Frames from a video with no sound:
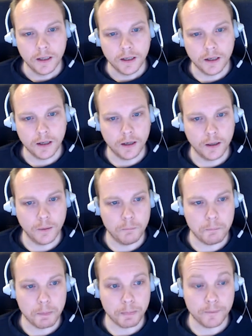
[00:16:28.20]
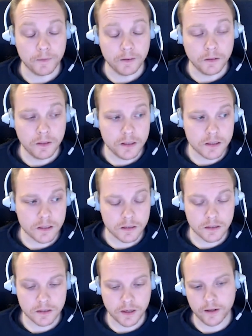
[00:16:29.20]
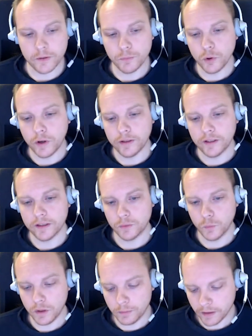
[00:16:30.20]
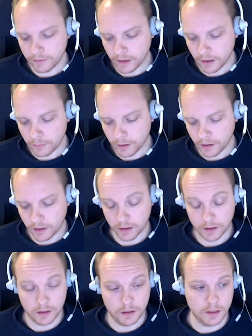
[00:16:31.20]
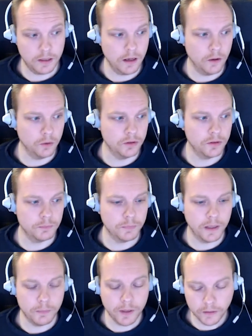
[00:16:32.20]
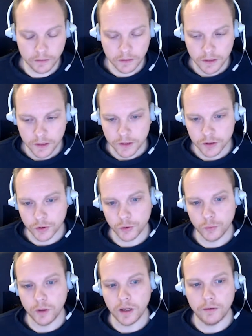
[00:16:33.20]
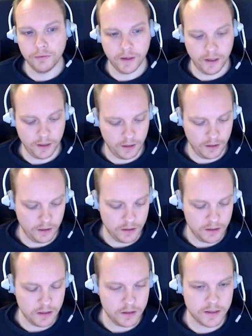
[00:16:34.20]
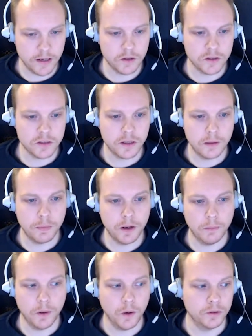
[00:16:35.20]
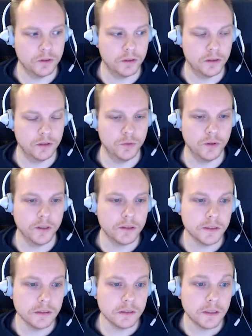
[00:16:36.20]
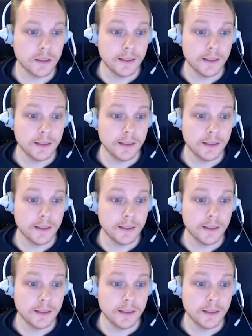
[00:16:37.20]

This Selenium UI test will be available in Cloud Pipeline. So you will have a second step about UI tests.